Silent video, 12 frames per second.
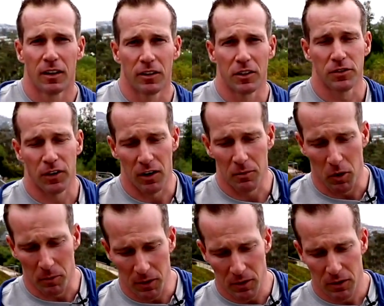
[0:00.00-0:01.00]
In this very
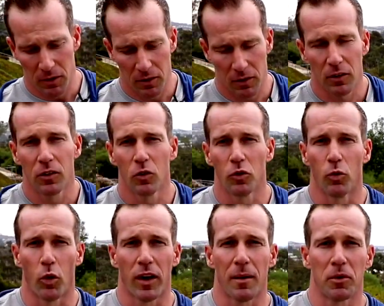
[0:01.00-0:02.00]
moment, you have
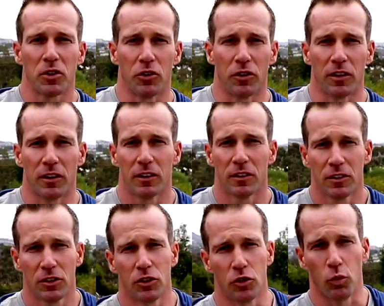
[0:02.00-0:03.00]
one opportunity
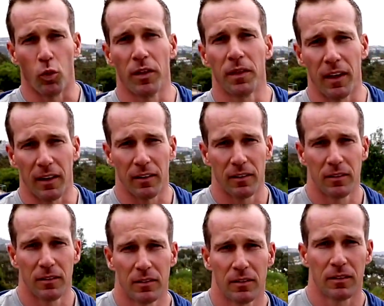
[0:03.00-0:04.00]
to do one thing.
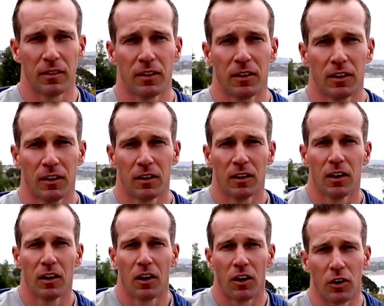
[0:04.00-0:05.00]

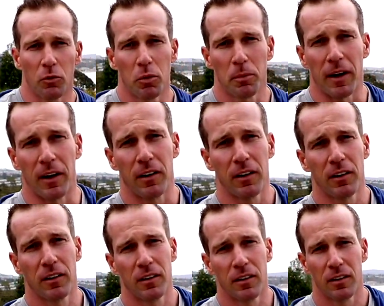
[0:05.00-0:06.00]
Are you prepared
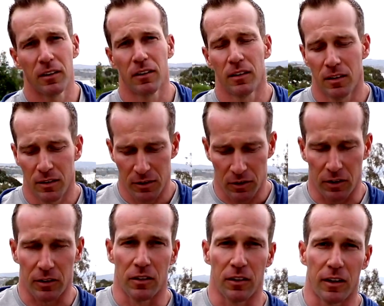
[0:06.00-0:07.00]
to
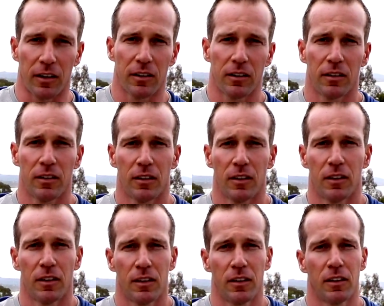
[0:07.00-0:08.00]
click the link
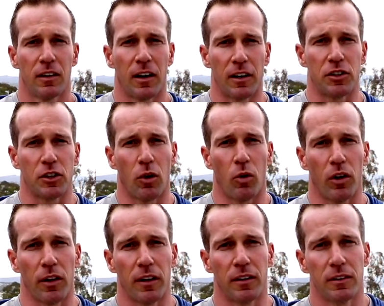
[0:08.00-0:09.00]
and to go
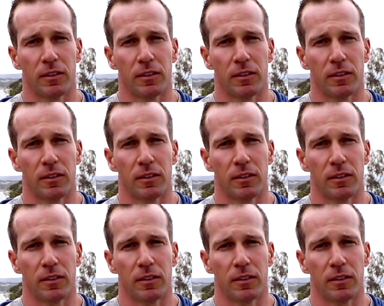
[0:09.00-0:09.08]
all in?